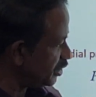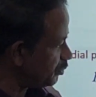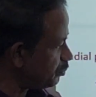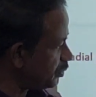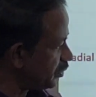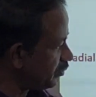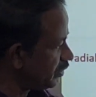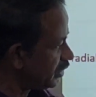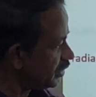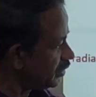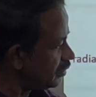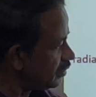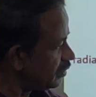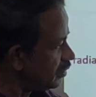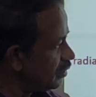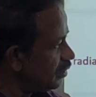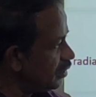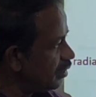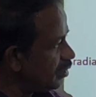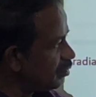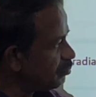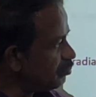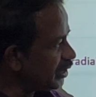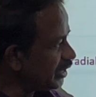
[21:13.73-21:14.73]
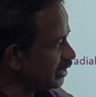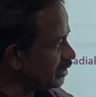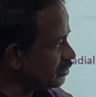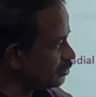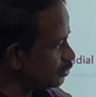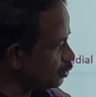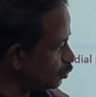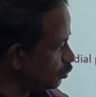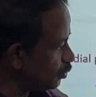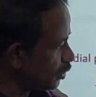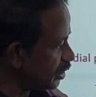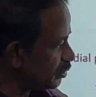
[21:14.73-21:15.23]
E power
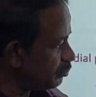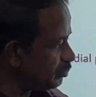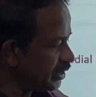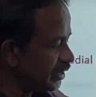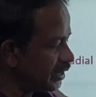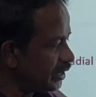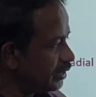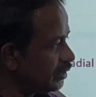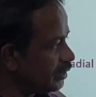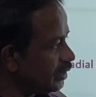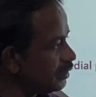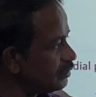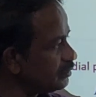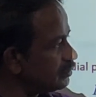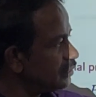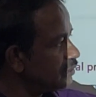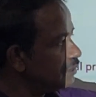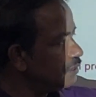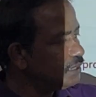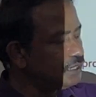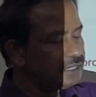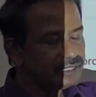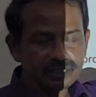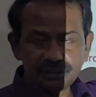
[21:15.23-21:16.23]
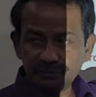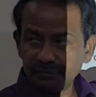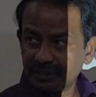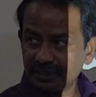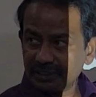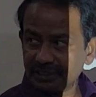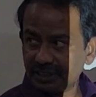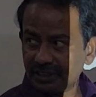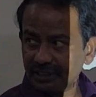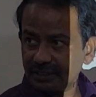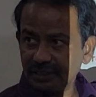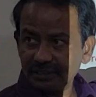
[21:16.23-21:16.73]
minus 2r by a naught.
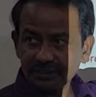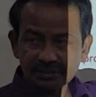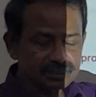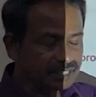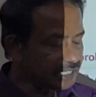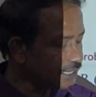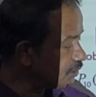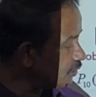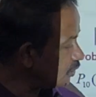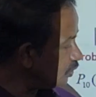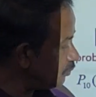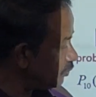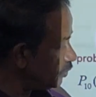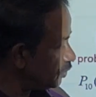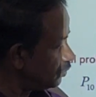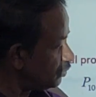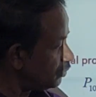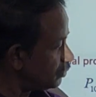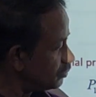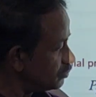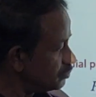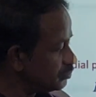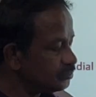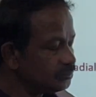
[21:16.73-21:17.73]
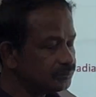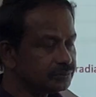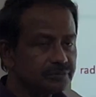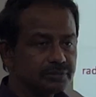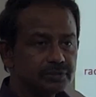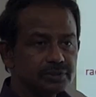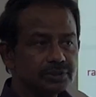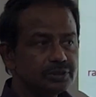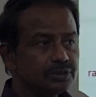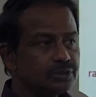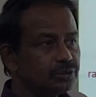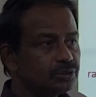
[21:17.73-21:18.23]
Differentiate this. That will give you
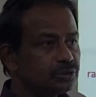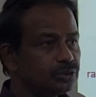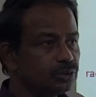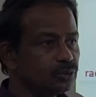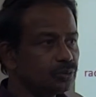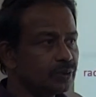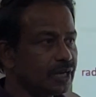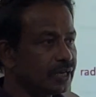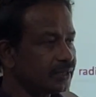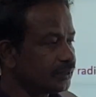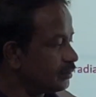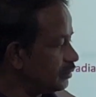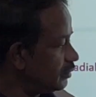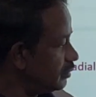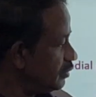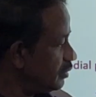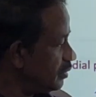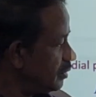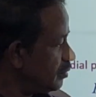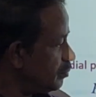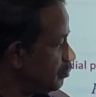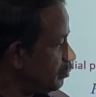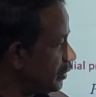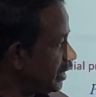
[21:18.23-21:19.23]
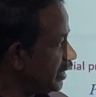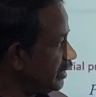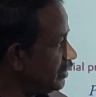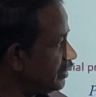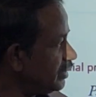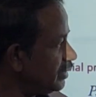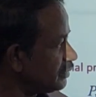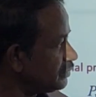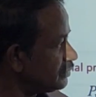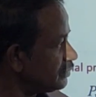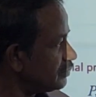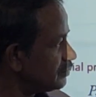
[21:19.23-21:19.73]
2r
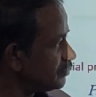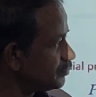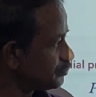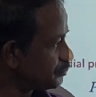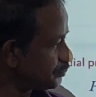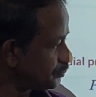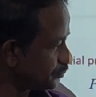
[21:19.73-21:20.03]
minus.